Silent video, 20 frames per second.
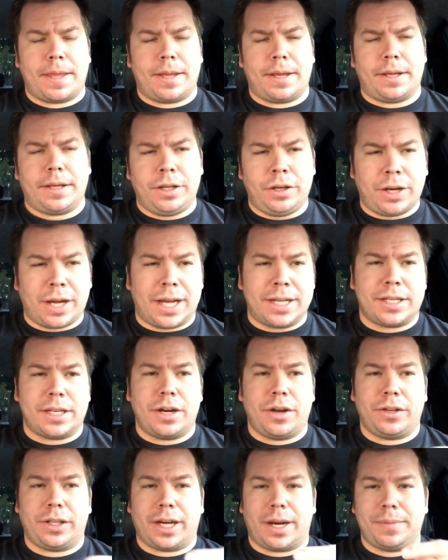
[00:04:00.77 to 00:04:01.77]
You guys
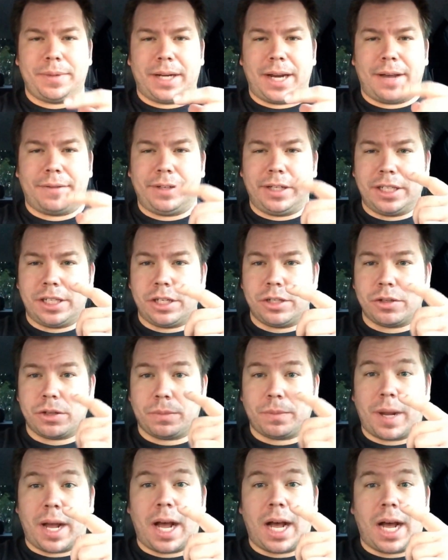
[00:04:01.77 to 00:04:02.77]
know that I've been having issues with
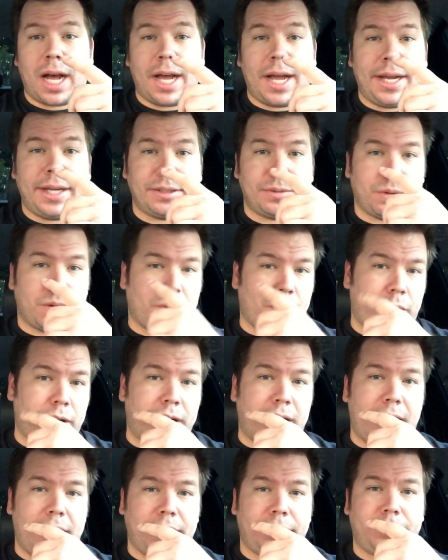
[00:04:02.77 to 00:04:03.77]
my eyes, where one
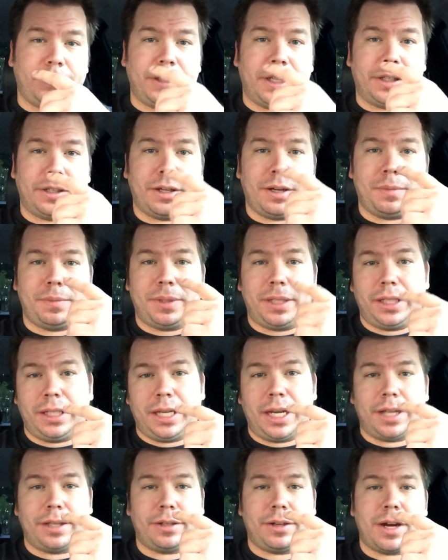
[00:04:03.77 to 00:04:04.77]
eye will flare up, then
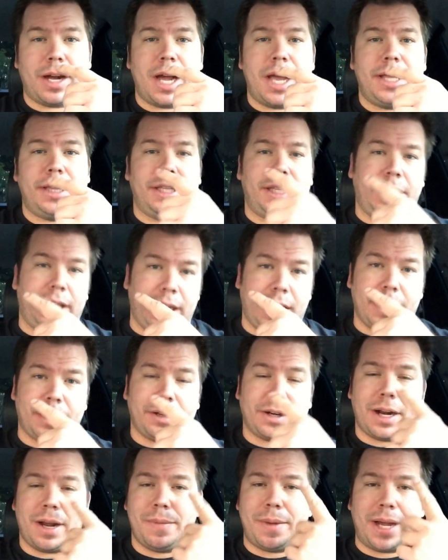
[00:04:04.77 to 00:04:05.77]
the other eye, and then the
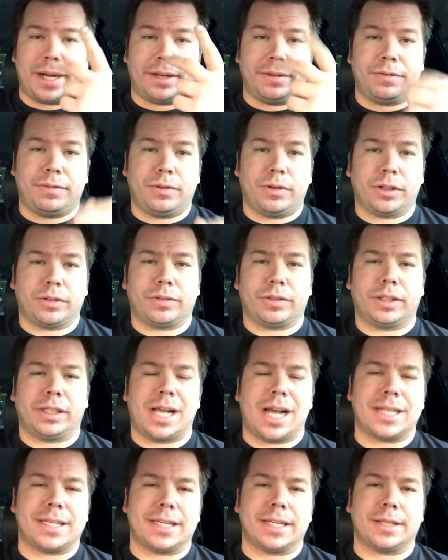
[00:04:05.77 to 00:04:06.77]
other eye, back and forth for the
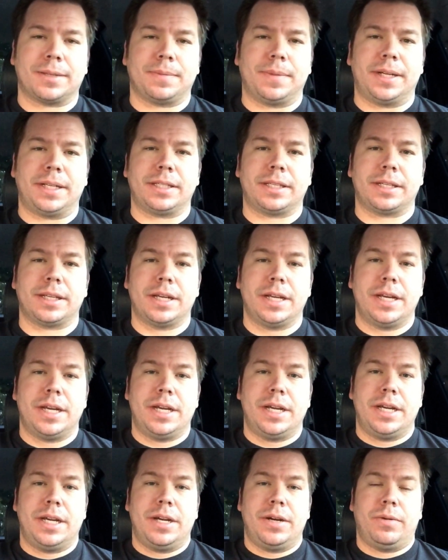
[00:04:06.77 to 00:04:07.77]
last 6 months.
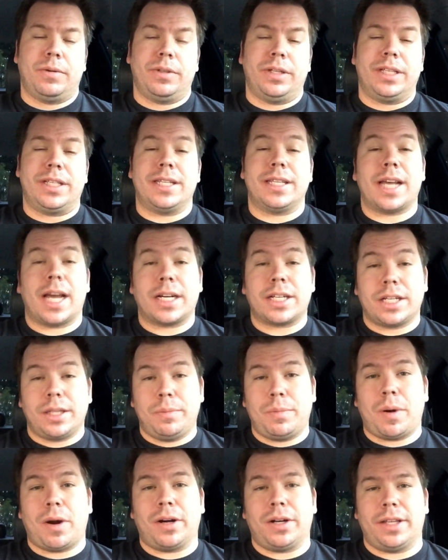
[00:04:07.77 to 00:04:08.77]
Well, this is actually
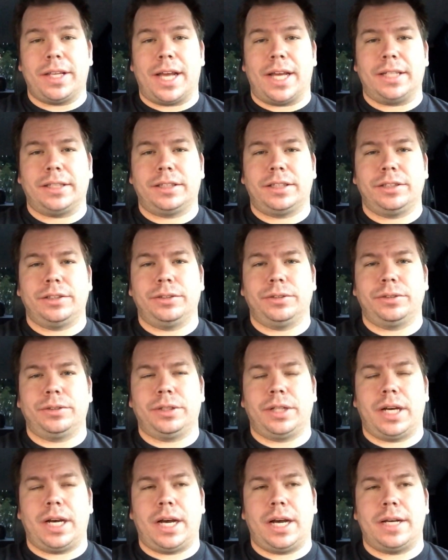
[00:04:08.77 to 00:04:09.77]
part of that
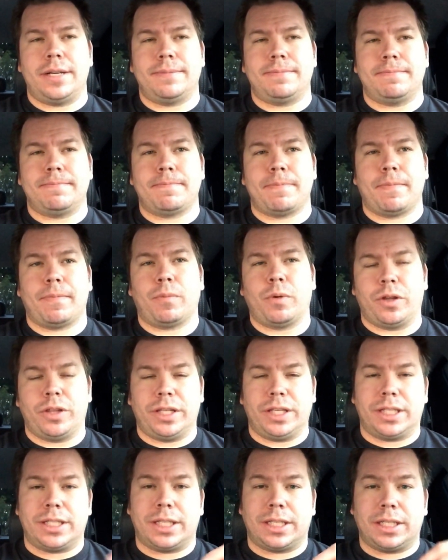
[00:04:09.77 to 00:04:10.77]
too, where
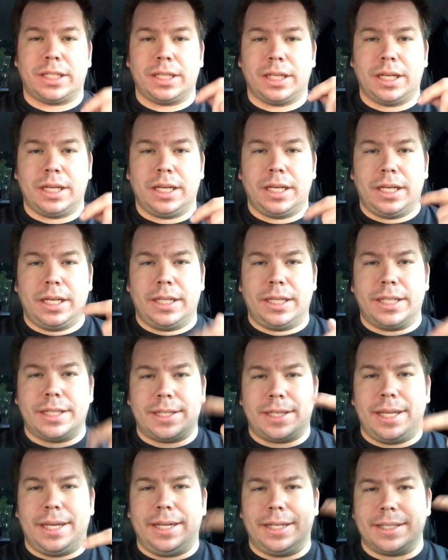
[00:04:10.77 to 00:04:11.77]
this
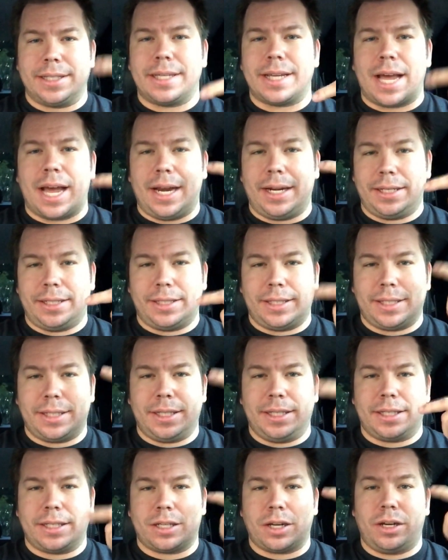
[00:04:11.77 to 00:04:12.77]
thing inside is
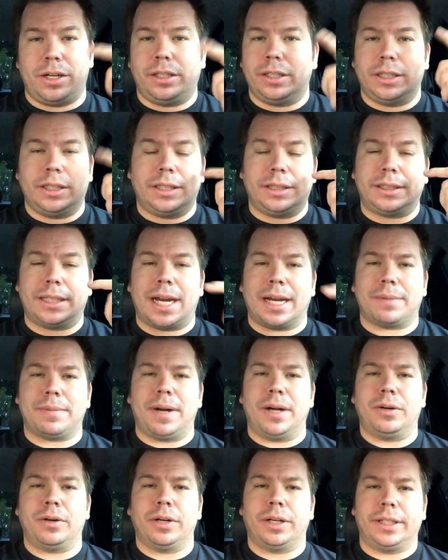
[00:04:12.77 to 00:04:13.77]
starting to attack
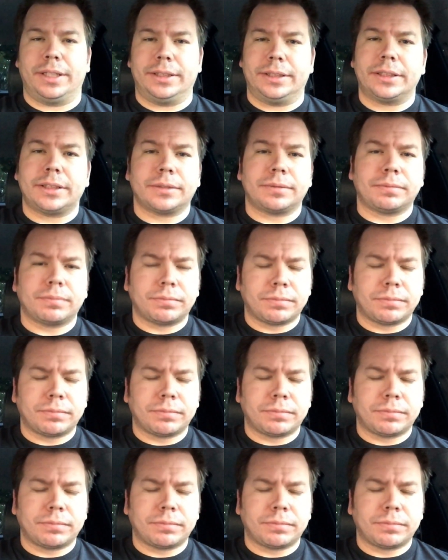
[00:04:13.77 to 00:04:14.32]
my organs.